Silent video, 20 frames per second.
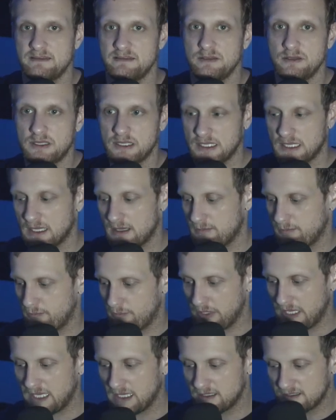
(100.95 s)
You can get
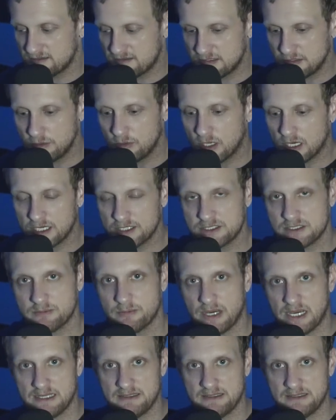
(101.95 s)
big 200 by